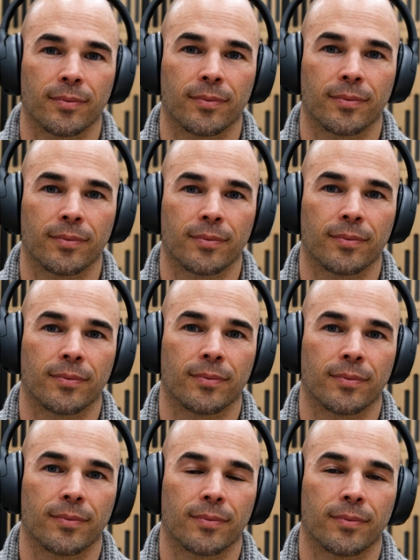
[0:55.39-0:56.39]

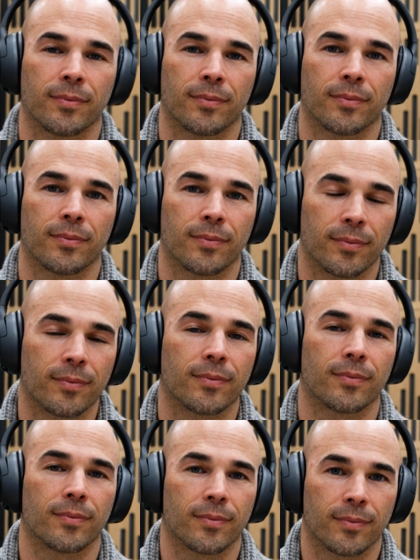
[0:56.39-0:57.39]

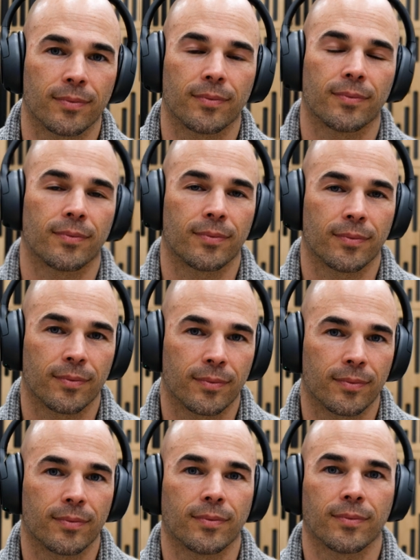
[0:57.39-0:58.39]

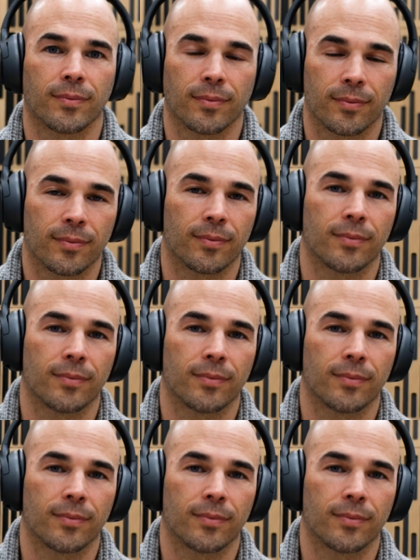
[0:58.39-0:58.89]
(silent)